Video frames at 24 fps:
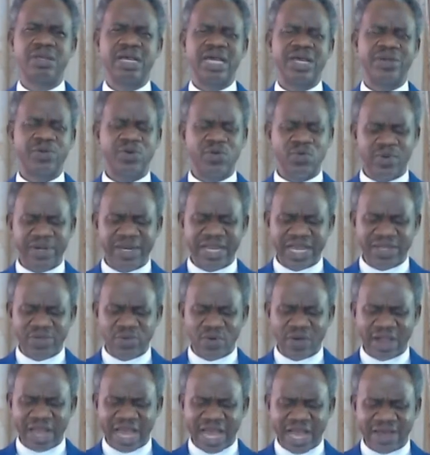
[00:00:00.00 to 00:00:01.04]
I don't know whether
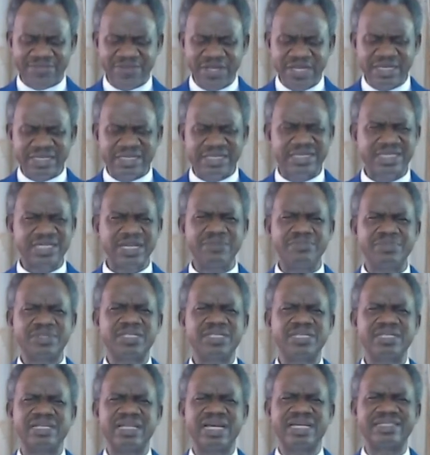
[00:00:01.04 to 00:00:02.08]
you have
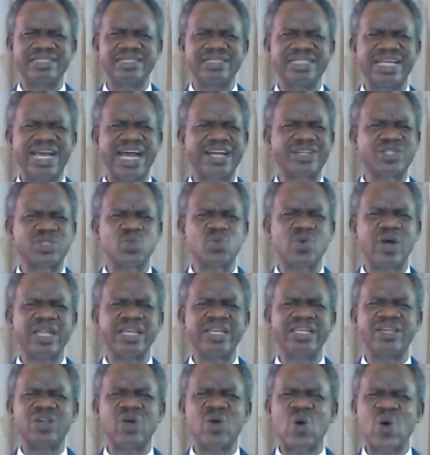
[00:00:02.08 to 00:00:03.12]
something that is
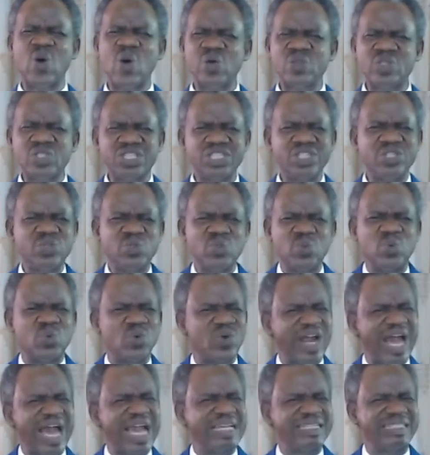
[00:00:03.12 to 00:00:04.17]
actually hurting
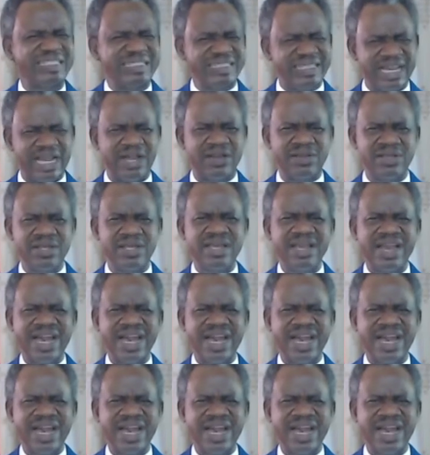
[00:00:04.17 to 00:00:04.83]
you right now.